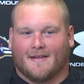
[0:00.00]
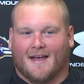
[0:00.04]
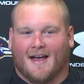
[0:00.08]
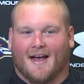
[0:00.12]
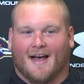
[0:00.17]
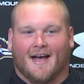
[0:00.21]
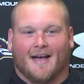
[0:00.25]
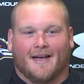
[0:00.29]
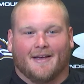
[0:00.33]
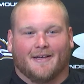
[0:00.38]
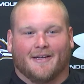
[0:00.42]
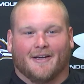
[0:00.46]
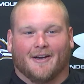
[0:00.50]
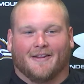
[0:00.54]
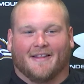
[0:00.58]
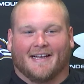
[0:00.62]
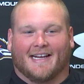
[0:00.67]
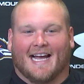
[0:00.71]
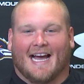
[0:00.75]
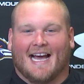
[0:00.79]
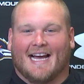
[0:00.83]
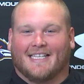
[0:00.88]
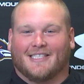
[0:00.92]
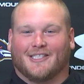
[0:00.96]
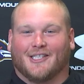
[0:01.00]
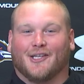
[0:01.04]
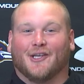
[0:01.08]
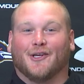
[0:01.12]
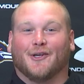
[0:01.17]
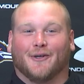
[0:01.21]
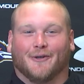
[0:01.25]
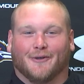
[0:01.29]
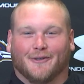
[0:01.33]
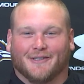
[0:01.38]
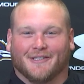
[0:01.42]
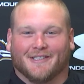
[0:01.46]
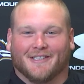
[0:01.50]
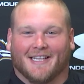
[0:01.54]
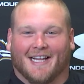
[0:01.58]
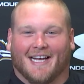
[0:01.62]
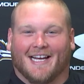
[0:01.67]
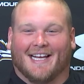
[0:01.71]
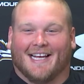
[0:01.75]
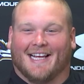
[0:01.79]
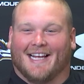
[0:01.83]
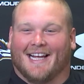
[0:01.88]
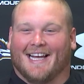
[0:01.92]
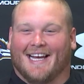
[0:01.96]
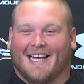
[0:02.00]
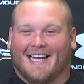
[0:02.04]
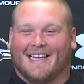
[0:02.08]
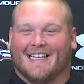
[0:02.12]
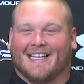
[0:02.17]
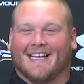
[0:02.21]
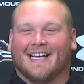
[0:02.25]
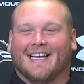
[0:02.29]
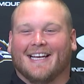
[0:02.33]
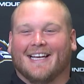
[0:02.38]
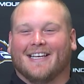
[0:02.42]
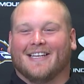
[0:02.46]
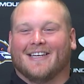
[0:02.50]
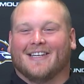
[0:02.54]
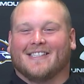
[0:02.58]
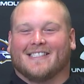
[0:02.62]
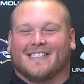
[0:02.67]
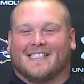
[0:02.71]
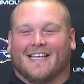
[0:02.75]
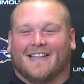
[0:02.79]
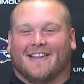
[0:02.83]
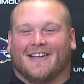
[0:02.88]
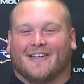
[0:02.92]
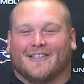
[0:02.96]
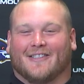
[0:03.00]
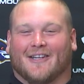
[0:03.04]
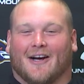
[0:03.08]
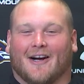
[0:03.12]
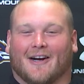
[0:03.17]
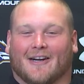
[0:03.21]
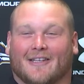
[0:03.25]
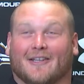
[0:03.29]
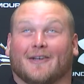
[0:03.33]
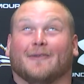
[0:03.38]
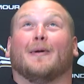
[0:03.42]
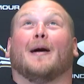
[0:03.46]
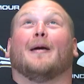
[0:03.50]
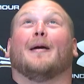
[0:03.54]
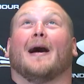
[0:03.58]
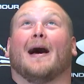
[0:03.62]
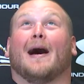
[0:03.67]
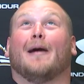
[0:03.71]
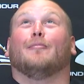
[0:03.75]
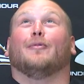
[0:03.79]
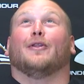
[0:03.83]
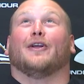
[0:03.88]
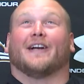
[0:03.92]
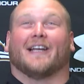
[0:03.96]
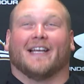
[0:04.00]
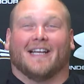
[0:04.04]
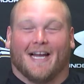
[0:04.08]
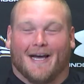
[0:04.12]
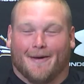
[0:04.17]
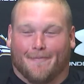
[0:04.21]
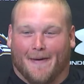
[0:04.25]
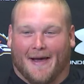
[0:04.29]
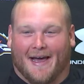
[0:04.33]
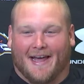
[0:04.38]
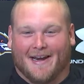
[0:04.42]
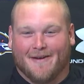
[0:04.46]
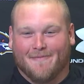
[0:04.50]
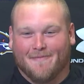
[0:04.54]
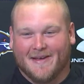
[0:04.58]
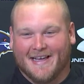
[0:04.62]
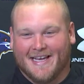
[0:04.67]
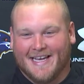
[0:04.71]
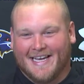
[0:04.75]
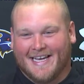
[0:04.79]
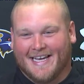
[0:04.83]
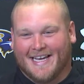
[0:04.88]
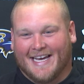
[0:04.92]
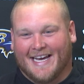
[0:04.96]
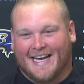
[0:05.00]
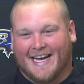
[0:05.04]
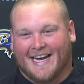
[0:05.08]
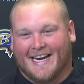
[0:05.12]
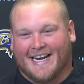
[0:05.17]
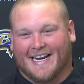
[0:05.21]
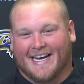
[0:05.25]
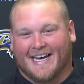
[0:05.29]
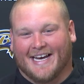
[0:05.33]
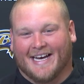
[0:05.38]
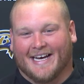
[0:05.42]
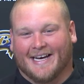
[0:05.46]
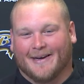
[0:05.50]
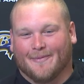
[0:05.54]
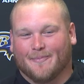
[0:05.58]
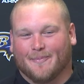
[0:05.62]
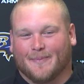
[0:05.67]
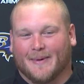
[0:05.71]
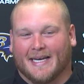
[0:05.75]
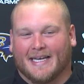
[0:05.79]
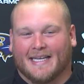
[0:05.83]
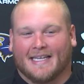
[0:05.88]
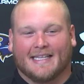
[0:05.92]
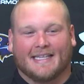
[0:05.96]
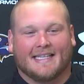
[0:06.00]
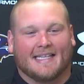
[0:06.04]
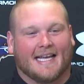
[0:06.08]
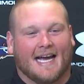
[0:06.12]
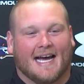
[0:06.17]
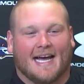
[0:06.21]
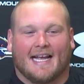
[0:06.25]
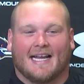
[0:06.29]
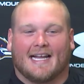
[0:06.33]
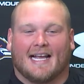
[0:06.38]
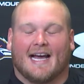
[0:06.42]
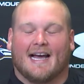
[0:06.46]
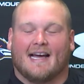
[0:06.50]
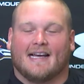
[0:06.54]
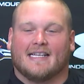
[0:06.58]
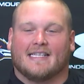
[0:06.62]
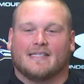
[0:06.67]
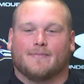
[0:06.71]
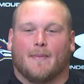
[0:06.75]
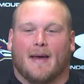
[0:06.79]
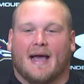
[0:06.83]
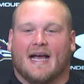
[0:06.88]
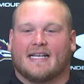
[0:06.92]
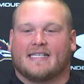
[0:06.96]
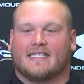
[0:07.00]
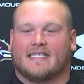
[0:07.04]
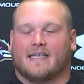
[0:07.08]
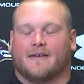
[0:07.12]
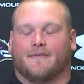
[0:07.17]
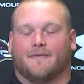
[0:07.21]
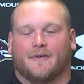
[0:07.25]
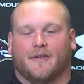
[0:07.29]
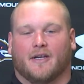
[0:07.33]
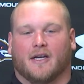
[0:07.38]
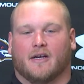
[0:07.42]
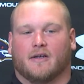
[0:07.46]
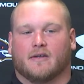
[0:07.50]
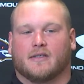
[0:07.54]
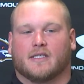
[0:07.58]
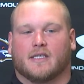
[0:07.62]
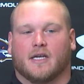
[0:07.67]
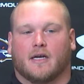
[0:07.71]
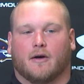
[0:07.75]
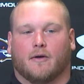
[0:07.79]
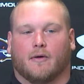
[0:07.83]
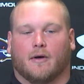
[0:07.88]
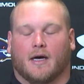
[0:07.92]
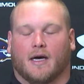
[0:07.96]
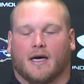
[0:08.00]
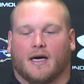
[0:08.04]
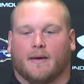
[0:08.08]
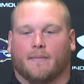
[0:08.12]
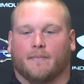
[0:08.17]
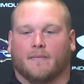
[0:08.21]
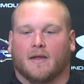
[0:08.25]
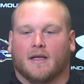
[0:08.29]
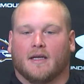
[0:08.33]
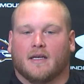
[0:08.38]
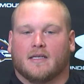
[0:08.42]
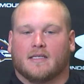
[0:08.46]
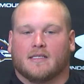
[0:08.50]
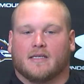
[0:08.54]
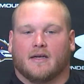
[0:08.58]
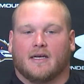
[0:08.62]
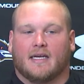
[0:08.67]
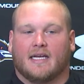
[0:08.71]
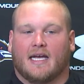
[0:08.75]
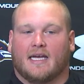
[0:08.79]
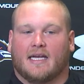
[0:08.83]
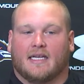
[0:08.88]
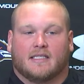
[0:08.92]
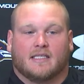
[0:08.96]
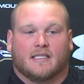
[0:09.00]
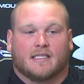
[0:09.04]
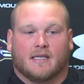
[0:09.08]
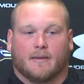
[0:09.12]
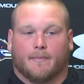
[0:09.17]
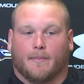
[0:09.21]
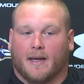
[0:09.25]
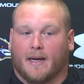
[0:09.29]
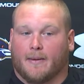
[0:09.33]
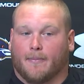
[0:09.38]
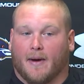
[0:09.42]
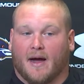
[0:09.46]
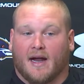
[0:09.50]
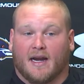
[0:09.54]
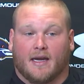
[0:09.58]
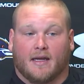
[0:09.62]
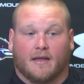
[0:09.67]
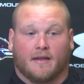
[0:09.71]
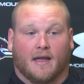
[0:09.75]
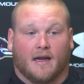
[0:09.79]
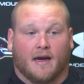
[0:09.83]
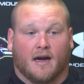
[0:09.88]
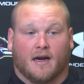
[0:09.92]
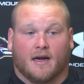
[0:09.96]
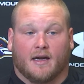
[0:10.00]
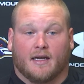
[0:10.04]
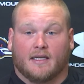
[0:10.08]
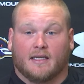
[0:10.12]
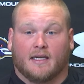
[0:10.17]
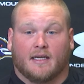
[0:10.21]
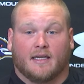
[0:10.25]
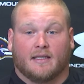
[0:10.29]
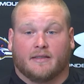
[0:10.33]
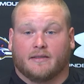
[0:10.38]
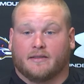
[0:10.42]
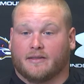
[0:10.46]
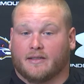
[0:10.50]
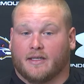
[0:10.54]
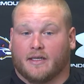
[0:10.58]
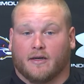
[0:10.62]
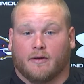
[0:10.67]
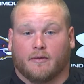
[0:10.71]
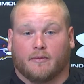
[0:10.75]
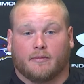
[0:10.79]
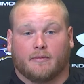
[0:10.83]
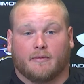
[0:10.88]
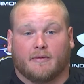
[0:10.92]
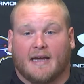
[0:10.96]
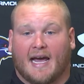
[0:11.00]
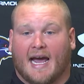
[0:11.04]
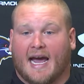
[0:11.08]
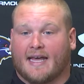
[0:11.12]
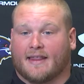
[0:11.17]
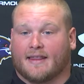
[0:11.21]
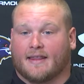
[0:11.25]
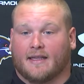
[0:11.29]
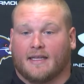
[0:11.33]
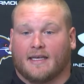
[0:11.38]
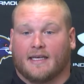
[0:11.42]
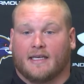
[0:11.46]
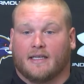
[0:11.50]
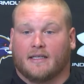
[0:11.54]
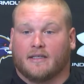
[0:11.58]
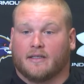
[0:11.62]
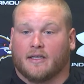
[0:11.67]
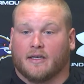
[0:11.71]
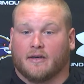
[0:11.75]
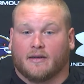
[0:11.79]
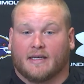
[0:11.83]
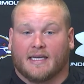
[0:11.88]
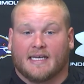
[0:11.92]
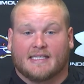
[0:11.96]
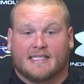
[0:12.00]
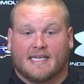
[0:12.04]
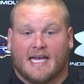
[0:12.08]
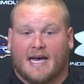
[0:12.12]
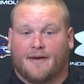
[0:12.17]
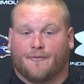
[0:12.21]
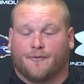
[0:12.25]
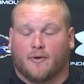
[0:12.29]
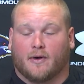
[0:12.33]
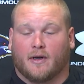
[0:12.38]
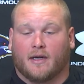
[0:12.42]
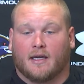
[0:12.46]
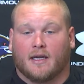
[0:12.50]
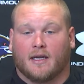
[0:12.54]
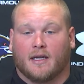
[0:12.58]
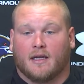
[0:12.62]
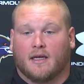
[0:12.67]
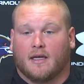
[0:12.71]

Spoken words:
You know, the guy's huge. Like, you're sitting there talking to him. I'm looking up at him, and but the guy is massive. You know, so he's just a big body in there. He's, you know, athlete. You know, gets after it.